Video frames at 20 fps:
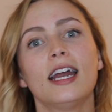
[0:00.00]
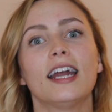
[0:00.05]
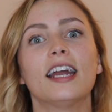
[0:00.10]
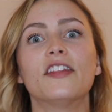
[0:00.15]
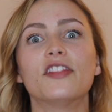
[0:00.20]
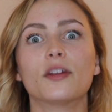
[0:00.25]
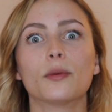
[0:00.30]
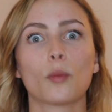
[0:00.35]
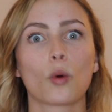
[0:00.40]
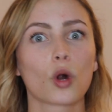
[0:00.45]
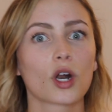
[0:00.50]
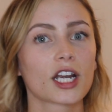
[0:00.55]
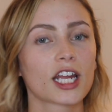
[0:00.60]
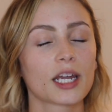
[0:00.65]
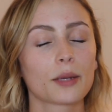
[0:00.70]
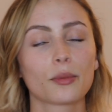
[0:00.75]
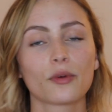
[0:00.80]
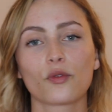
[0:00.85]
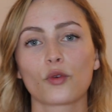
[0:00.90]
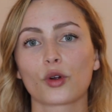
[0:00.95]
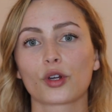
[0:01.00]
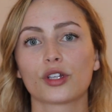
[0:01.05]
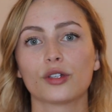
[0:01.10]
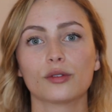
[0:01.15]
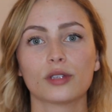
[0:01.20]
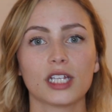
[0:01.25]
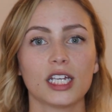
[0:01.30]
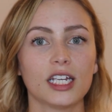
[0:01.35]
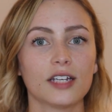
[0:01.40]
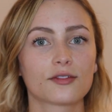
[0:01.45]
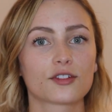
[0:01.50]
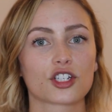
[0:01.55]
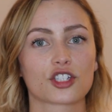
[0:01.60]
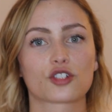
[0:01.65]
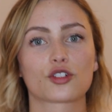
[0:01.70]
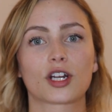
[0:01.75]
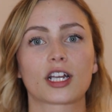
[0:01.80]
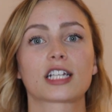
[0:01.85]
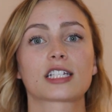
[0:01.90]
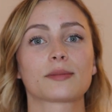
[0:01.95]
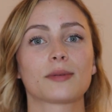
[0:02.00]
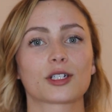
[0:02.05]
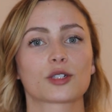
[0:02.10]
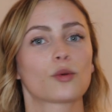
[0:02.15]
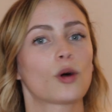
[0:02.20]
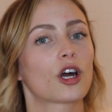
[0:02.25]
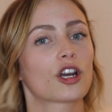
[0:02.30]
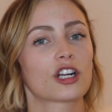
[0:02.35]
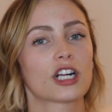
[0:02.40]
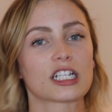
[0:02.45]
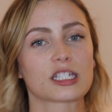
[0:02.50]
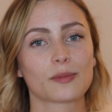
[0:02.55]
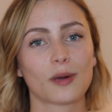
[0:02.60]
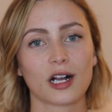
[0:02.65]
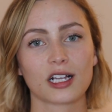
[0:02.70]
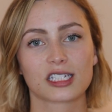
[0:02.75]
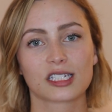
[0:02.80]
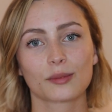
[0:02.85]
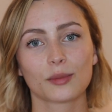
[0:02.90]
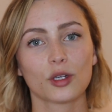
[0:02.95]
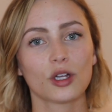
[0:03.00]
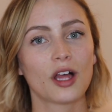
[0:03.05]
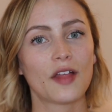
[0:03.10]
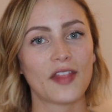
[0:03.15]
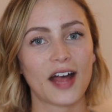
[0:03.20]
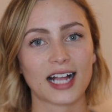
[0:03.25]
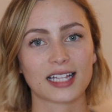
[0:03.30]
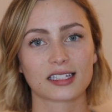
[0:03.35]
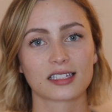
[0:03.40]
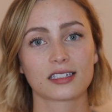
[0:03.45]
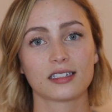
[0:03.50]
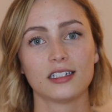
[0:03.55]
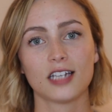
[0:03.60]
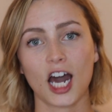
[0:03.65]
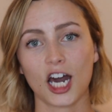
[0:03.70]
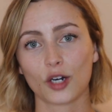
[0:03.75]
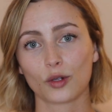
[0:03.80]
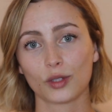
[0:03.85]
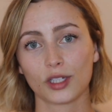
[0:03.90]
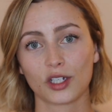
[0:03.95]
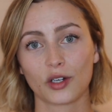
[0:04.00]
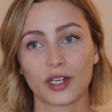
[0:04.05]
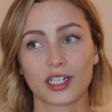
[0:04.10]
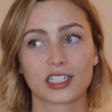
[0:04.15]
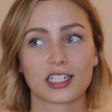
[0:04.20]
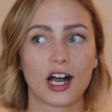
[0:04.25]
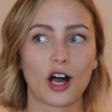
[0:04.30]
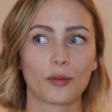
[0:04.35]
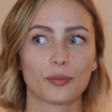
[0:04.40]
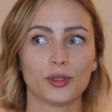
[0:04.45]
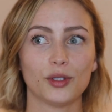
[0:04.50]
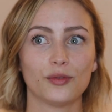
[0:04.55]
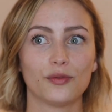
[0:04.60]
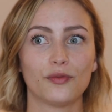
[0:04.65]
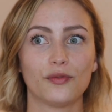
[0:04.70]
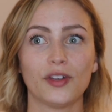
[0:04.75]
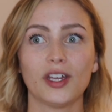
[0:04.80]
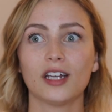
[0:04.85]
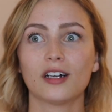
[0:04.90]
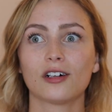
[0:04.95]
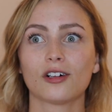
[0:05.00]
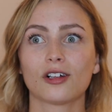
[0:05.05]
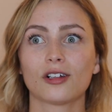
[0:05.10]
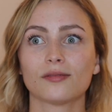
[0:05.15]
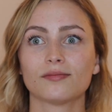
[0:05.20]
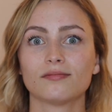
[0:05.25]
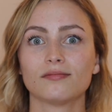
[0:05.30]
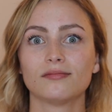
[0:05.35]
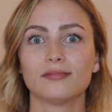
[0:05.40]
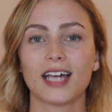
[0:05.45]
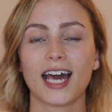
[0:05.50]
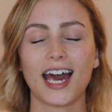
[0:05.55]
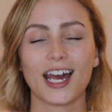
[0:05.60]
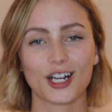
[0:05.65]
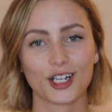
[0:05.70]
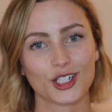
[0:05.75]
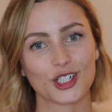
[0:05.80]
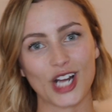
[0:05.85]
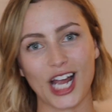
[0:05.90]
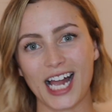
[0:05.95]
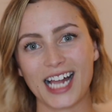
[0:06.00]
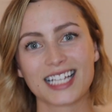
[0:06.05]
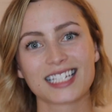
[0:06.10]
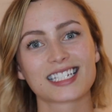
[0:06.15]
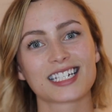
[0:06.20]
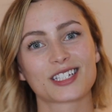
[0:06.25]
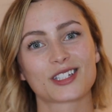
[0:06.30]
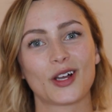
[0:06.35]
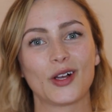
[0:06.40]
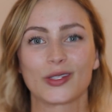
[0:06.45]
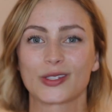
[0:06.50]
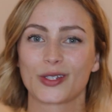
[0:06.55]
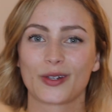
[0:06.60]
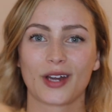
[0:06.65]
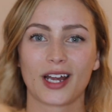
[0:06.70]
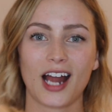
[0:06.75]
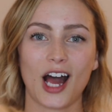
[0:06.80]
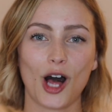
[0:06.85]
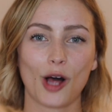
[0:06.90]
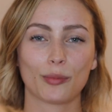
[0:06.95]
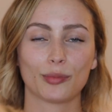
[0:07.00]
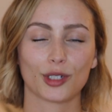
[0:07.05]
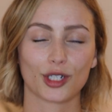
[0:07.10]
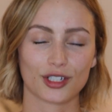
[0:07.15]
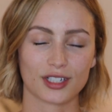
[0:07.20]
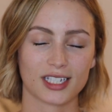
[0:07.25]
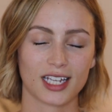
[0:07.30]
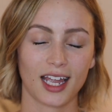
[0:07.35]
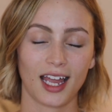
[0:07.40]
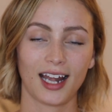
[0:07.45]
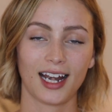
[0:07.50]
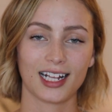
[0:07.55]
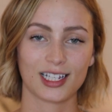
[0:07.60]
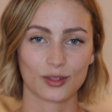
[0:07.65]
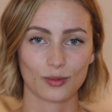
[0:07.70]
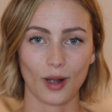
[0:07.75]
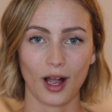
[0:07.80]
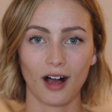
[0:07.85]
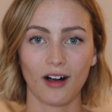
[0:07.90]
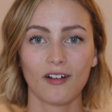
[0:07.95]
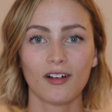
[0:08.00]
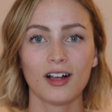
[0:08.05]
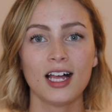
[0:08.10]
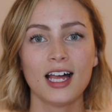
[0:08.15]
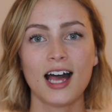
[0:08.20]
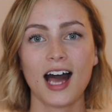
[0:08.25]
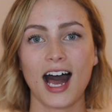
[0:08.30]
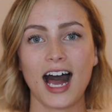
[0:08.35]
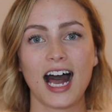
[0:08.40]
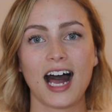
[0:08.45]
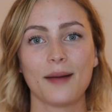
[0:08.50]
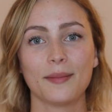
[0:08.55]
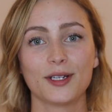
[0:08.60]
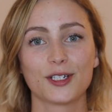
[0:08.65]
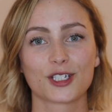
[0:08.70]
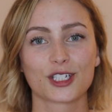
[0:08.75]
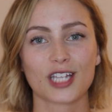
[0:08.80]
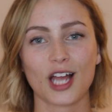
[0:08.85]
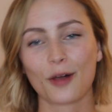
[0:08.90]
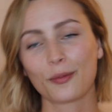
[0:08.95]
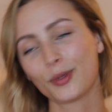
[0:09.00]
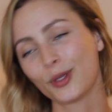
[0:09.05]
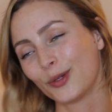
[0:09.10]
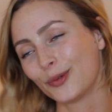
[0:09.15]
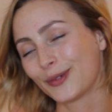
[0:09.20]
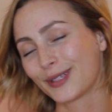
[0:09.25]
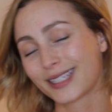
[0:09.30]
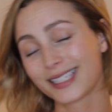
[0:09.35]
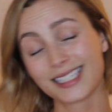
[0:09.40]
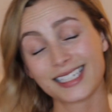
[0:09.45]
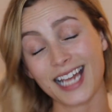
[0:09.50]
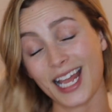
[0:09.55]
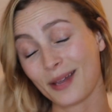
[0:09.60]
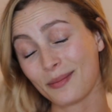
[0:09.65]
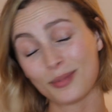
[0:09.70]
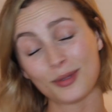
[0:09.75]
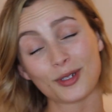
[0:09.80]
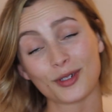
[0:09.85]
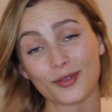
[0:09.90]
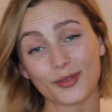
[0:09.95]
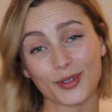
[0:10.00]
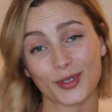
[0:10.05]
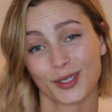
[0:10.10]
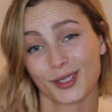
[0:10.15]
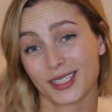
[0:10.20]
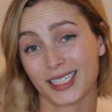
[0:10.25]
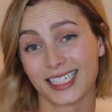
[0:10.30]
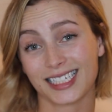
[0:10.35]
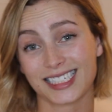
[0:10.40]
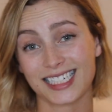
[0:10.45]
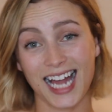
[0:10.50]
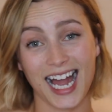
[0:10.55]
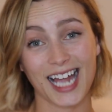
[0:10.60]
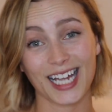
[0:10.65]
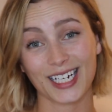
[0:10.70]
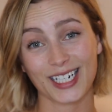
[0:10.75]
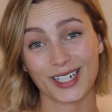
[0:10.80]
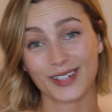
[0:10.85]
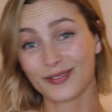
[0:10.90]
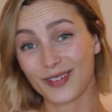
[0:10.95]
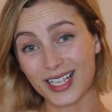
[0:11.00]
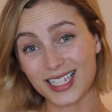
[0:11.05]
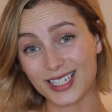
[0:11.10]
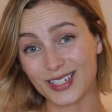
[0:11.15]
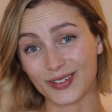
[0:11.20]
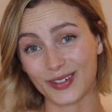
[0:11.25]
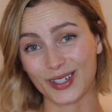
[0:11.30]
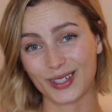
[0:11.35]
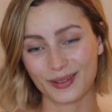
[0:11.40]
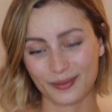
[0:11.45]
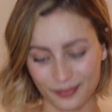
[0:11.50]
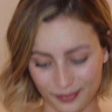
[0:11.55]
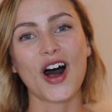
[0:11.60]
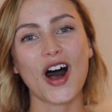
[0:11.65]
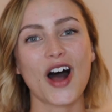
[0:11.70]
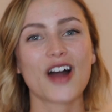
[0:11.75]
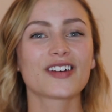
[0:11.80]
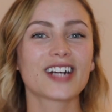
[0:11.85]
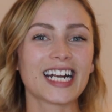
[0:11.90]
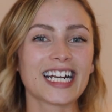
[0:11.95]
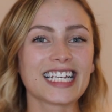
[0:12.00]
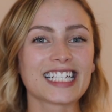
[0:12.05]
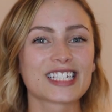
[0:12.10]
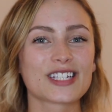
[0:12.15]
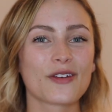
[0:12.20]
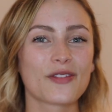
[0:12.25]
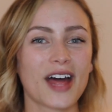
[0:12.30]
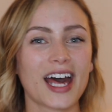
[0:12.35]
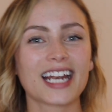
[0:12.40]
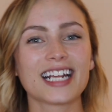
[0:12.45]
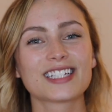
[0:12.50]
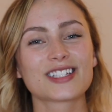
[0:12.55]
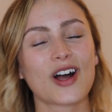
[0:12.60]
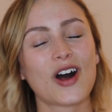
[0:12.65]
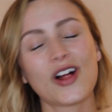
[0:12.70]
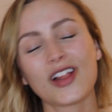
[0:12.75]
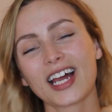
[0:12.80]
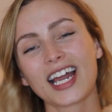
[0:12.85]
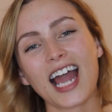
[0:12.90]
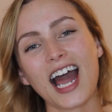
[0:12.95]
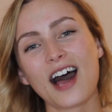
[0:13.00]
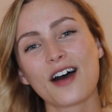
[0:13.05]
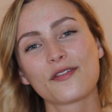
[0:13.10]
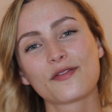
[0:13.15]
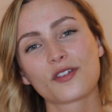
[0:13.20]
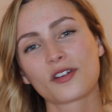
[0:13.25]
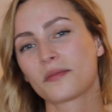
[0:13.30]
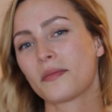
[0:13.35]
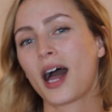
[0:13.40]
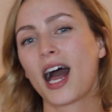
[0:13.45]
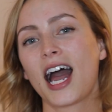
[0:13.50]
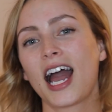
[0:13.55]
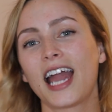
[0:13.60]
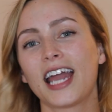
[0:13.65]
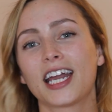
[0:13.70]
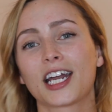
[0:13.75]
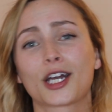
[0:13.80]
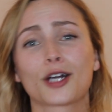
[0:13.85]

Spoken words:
In the morning before you leave, just drink as much water as possible, and that's not only going to help you feel energized, it's also going to help your skin as well, and just help you stay beautiful the entire festival. Alrighty, so that is all I have for my